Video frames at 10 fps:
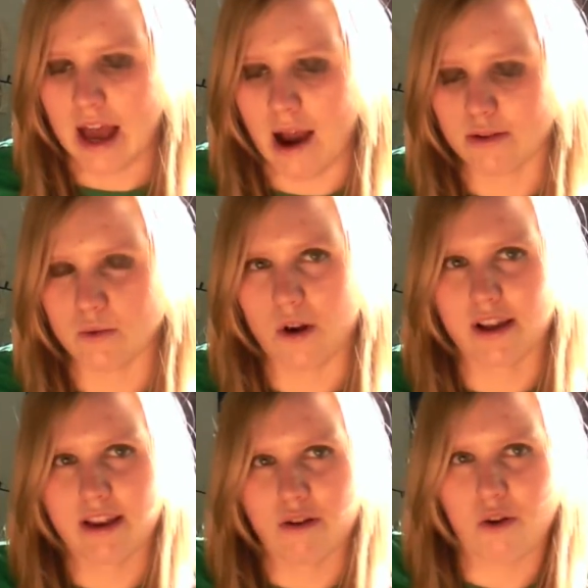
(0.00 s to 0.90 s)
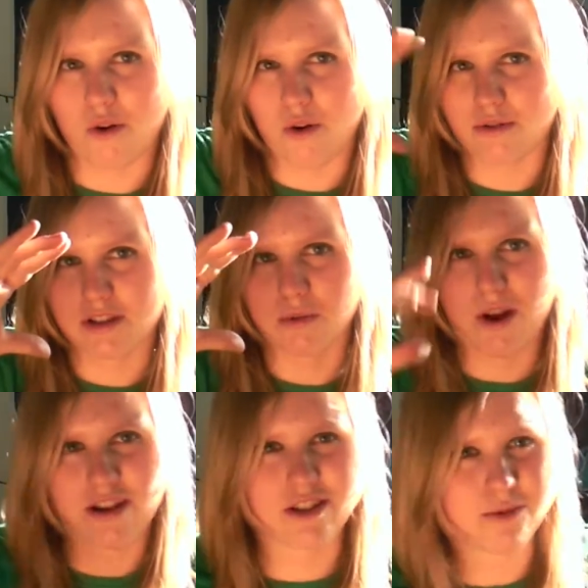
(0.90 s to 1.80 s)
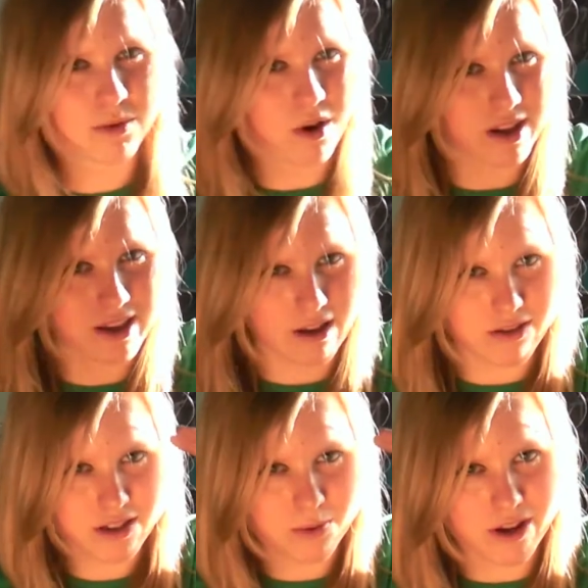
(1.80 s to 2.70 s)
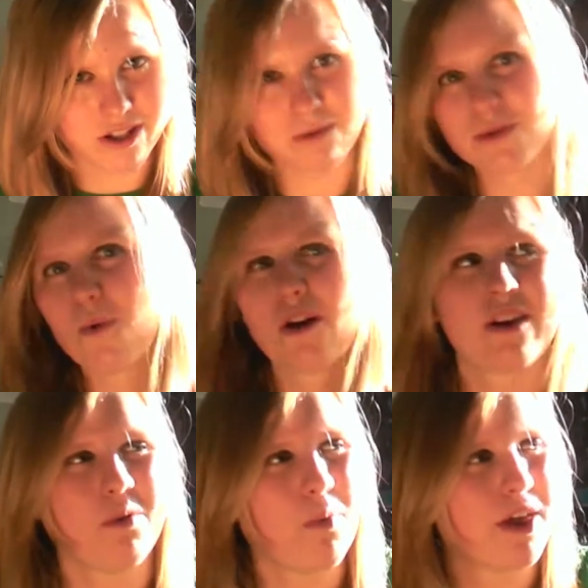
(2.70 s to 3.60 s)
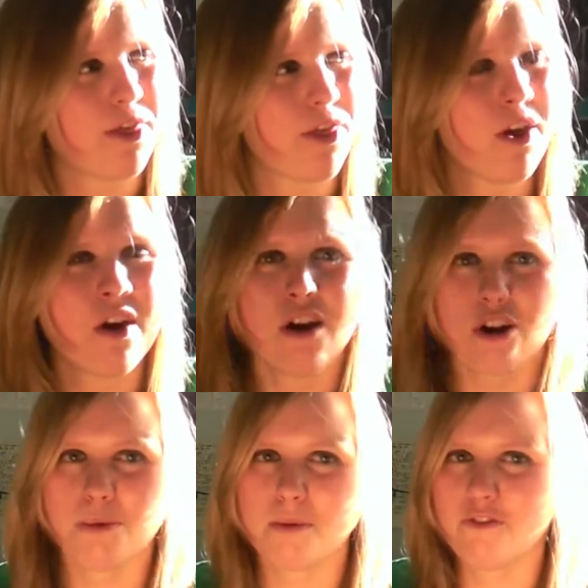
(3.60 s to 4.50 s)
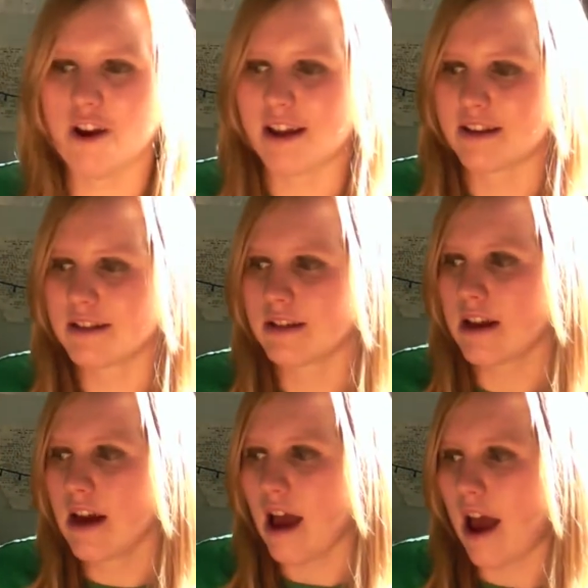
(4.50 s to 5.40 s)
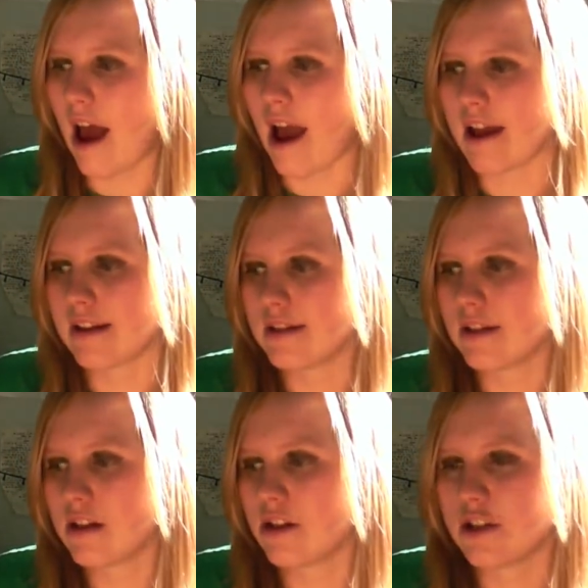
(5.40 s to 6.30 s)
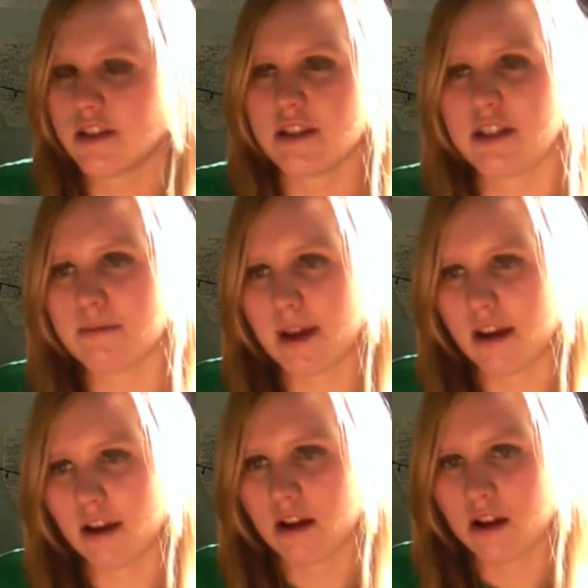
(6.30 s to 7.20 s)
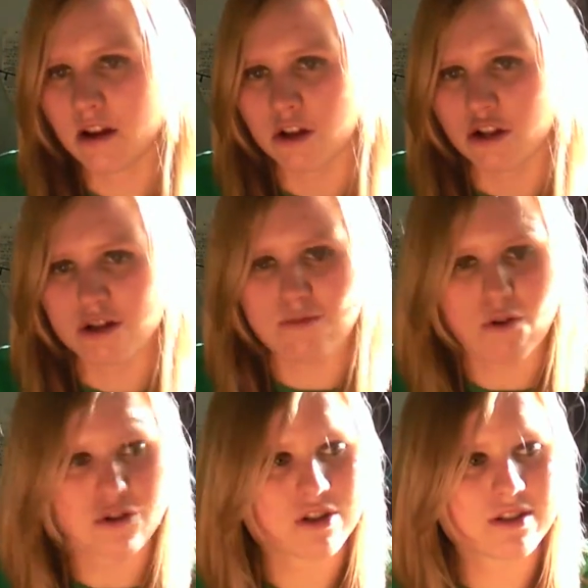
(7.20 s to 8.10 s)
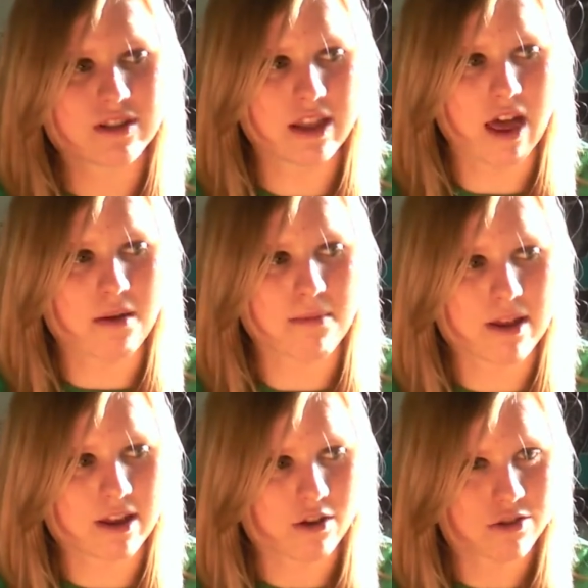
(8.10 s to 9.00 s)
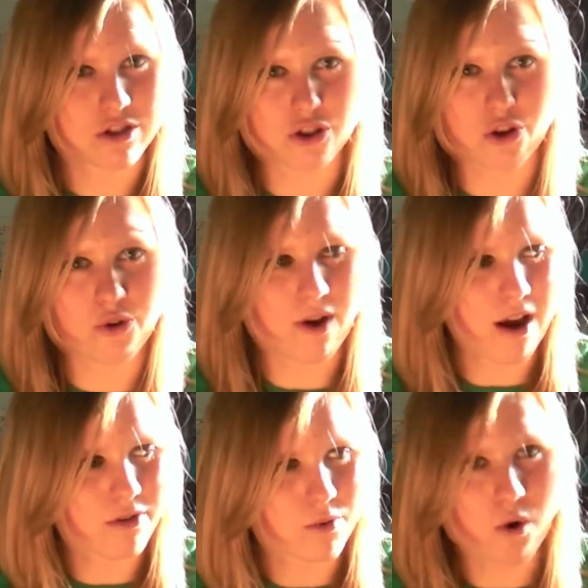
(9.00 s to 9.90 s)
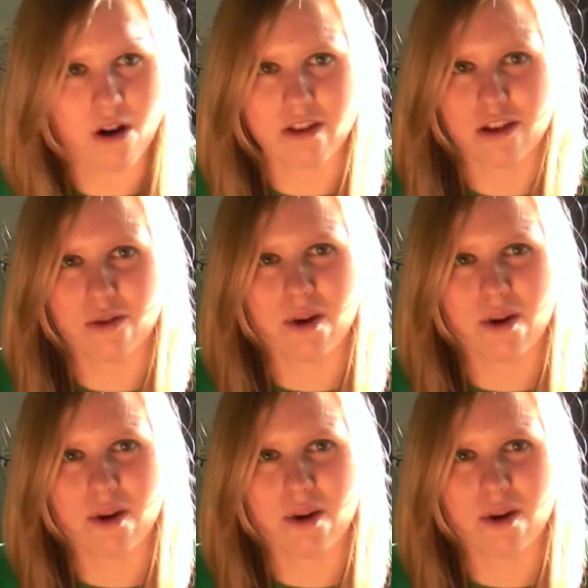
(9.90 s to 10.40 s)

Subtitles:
I was walking down a hall this way, she was walking down this way. She was walking with a group of friends, and she sees me, she motions to them, and they all just turn around and walk the other